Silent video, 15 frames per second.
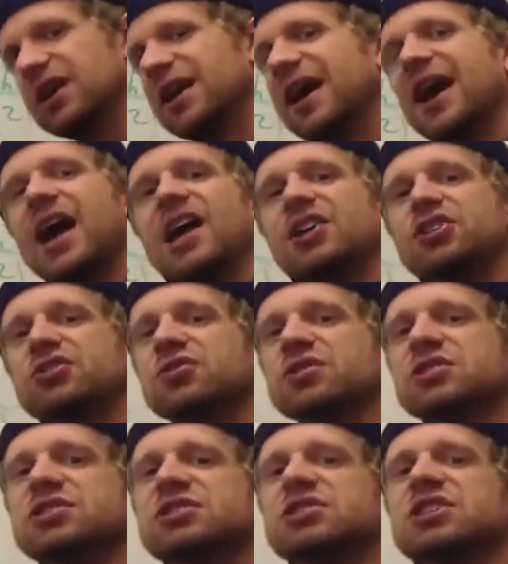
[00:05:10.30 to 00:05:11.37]
As you
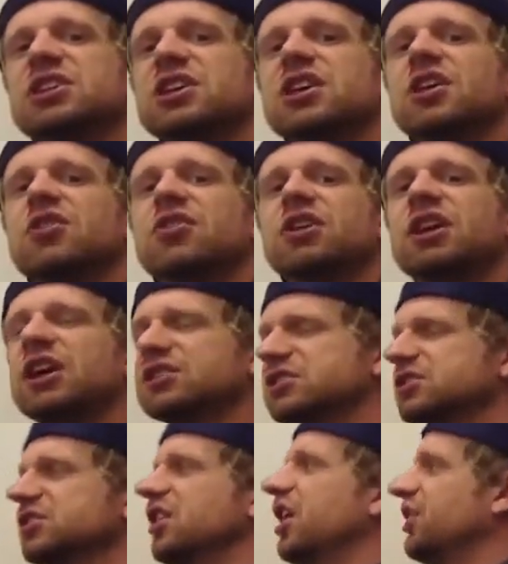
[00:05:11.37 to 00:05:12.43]
can see, the area
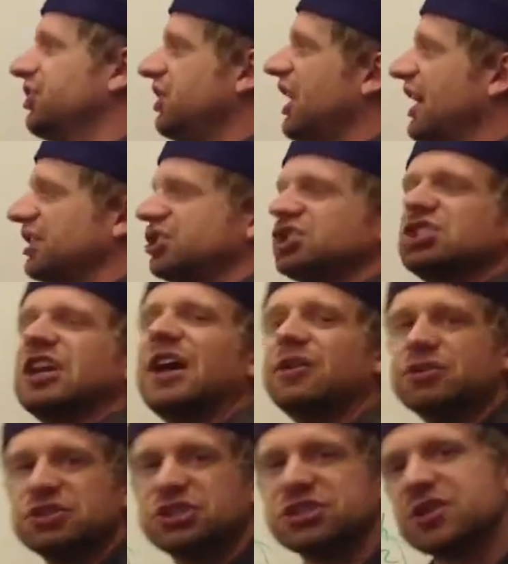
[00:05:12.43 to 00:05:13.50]
is not that
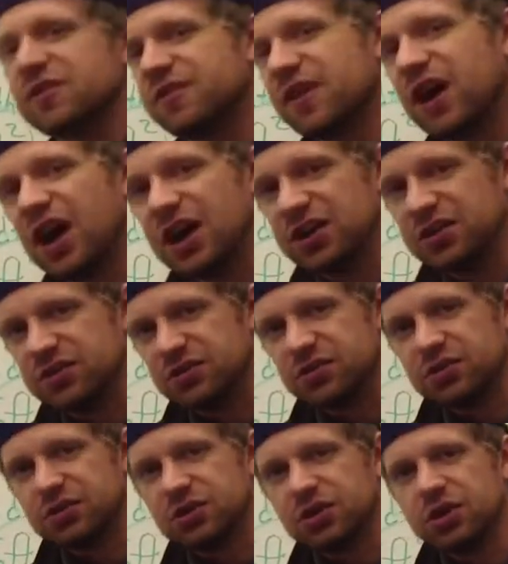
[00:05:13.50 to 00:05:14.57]
challenging to find.
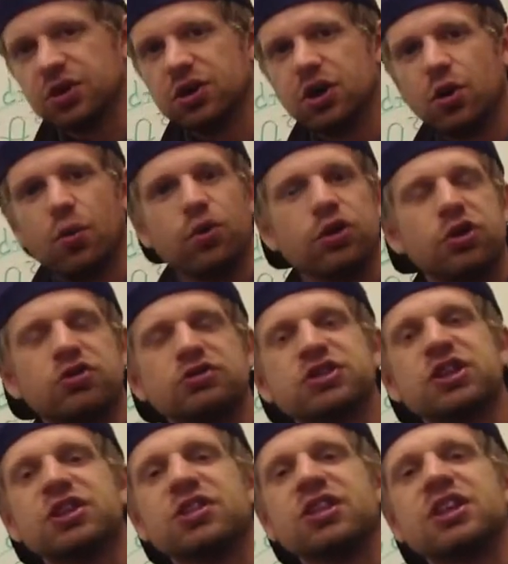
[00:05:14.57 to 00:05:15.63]
We're
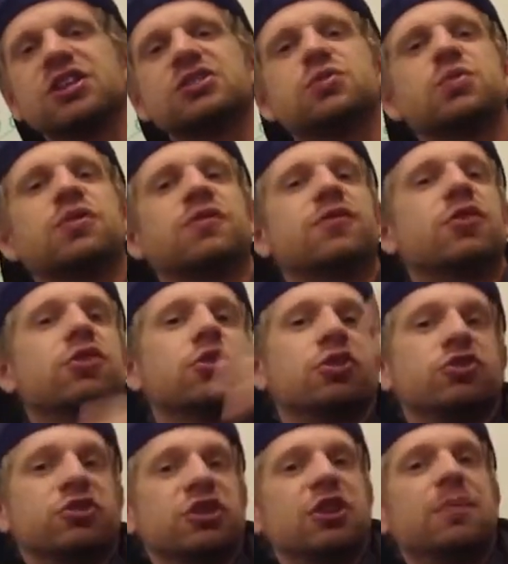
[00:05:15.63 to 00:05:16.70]
using things we've
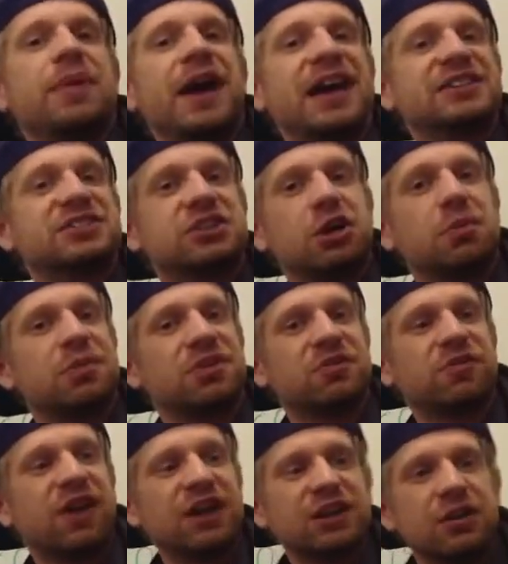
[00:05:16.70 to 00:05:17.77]
learned in the past to help us
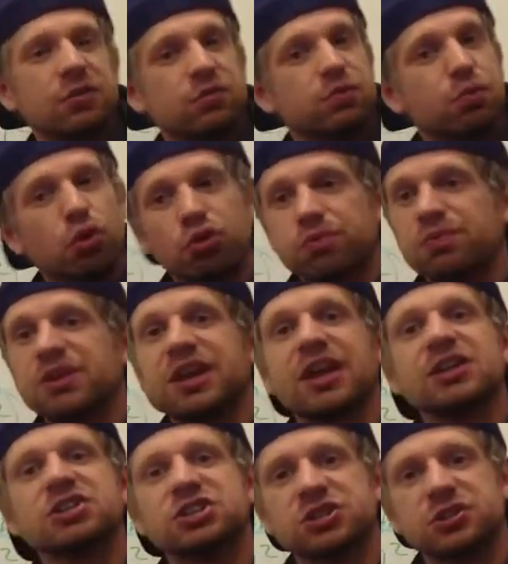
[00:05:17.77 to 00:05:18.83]
find it.
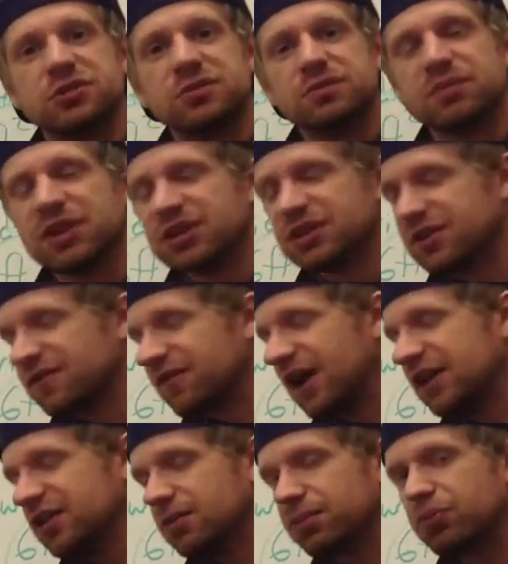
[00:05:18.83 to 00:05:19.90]
Multiplication. To
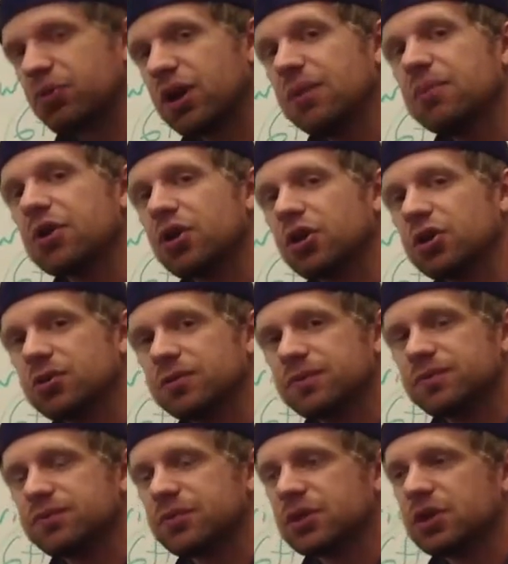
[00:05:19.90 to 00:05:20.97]
find the perimeter,
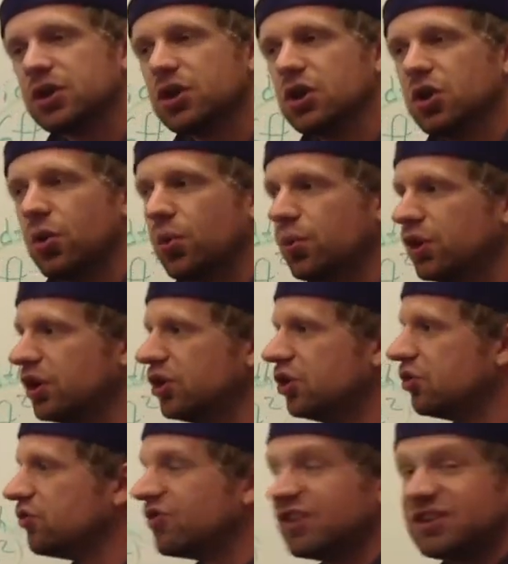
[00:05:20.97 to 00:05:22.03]
we
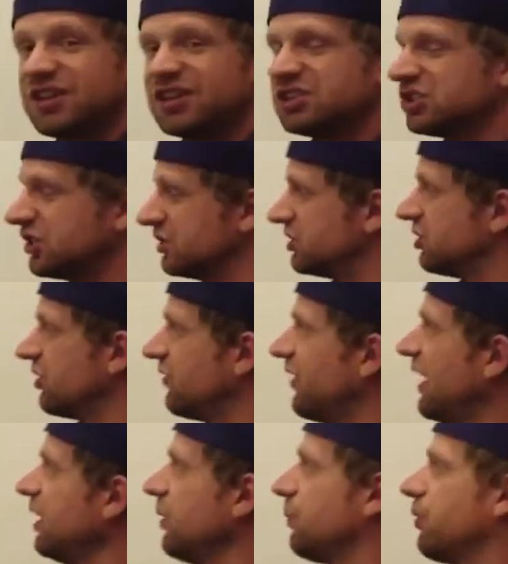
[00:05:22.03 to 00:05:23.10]
use addition. So to
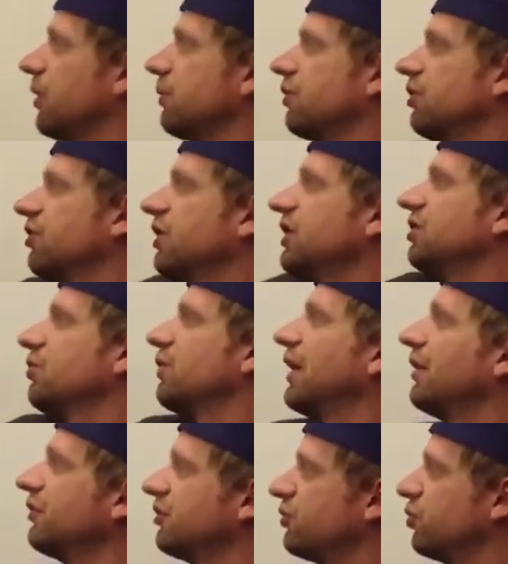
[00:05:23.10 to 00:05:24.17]
find the perimeter, the length
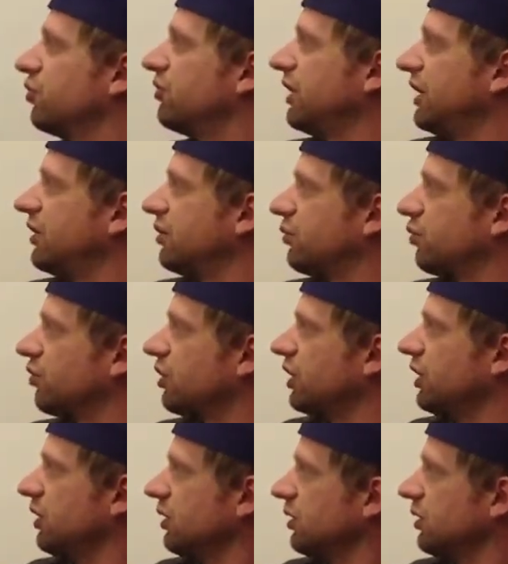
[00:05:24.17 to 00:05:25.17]
around this, we would take 3